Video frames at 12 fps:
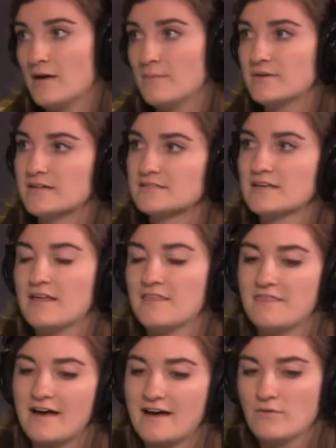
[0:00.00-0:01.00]
Because
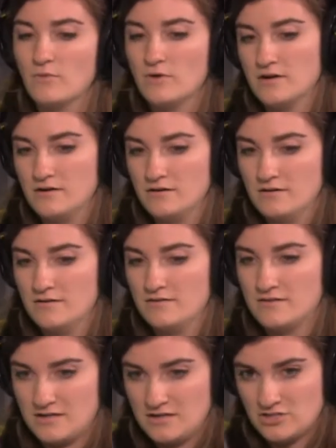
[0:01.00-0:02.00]
that one
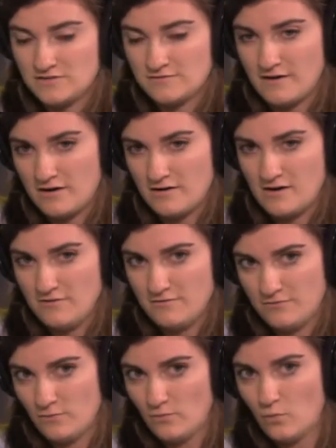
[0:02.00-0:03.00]
that he just fired off
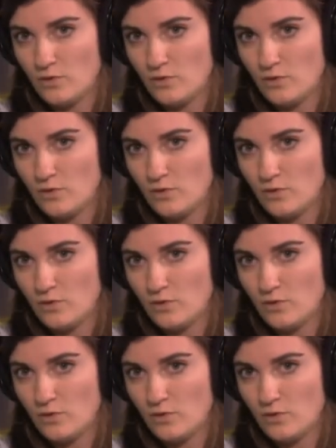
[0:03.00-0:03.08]
mm-hmm.